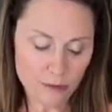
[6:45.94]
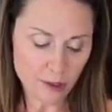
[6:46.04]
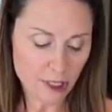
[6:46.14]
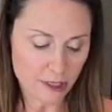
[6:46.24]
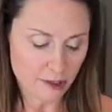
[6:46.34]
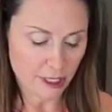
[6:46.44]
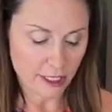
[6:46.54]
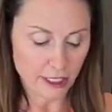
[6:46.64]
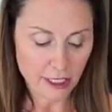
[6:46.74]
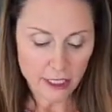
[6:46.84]

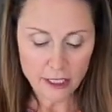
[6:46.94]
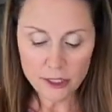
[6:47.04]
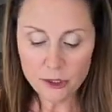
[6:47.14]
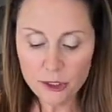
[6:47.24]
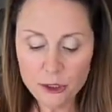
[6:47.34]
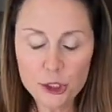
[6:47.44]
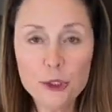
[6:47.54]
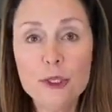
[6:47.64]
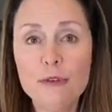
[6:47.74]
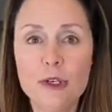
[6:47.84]
180. You're
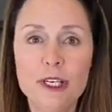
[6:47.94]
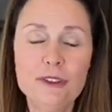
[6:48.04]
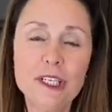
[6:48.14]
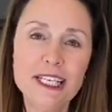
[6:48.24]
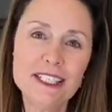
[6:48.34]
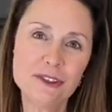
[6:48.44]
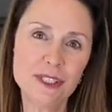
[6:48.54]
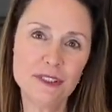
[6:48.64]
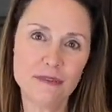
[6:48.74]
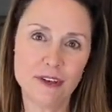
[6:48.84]
shooting for 180 degrees
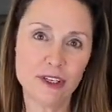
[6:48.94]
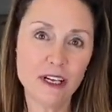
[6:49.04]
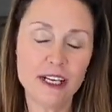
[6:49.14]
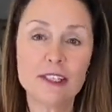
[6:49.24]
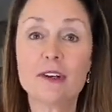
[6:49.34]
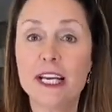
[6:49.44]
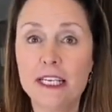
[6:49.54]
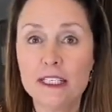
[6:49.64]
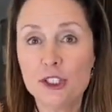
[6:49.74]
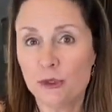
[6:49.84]
Fahrenheit or
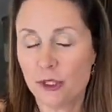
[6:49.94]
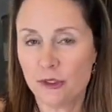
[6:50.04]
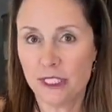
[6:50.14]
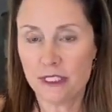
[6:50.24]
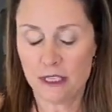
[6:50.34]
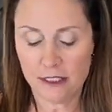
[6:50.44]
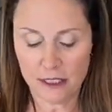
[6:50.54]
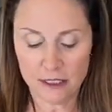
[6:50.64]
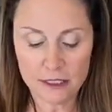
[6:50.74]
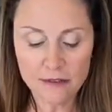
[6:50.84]
82 degrees
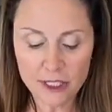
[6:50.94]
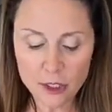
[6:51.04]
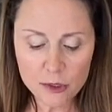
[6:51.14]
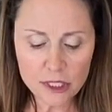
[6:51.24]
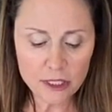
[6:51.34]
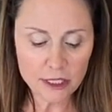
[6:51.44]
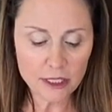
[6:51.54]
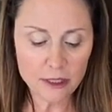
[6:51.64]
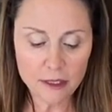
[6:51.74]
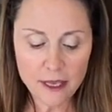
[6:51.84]
Celsius. If it goes a
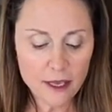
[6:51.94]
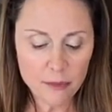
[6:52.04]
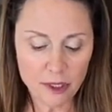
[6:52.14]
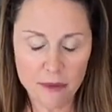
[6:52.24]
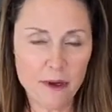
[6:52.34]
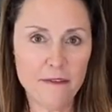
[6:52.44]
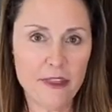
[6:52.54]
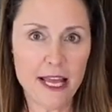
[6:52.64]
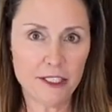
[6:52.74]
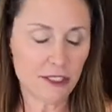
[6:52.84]
little bit above
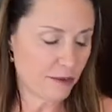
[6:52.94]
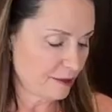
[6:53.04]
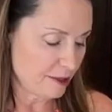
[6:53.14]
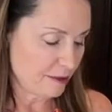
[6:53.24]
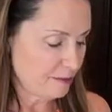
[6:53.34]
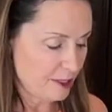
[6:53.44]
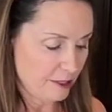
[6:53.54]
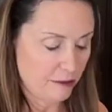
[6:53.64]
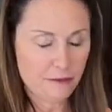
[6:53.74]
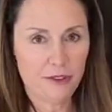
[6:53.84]
that, just for, you
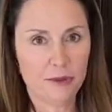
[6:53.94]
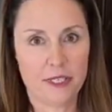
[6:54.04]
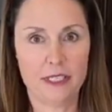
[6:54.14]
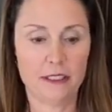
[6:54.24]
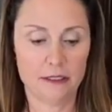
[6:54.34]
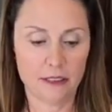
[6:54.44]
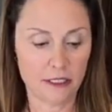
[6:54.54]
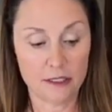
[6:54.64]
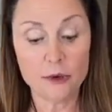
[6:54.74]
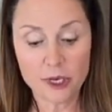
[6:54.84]
know, a few seconds, that's
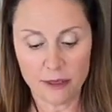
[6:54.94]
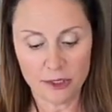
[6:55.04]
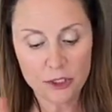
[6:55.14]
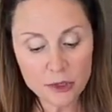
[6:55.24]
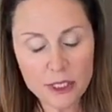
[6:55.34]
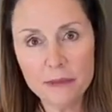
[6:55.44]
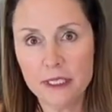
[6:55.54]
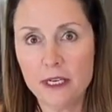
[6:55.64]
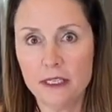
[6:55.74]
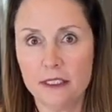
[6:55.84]
okay. But do keep an eye
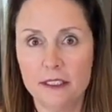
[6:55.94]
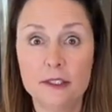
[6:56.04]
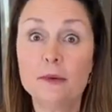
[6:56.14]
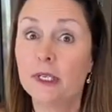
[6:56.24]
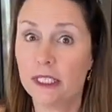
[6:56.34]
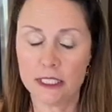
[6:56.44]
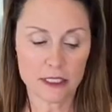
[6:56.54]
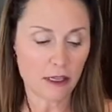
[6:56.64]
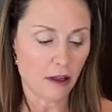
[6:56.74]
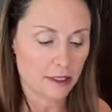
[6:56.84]
on it. You don't want it to
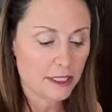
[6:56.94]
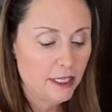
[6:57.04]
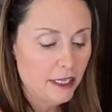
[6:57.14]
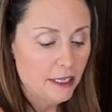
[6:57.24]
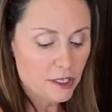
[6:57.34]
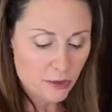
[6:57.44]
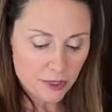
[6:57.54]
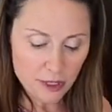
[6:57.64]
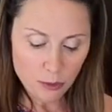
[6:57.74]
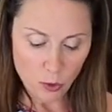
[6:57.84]
scald. So at this
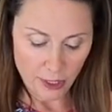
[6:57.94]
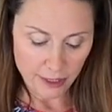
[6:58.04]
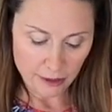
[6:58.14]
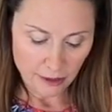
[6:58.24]
point,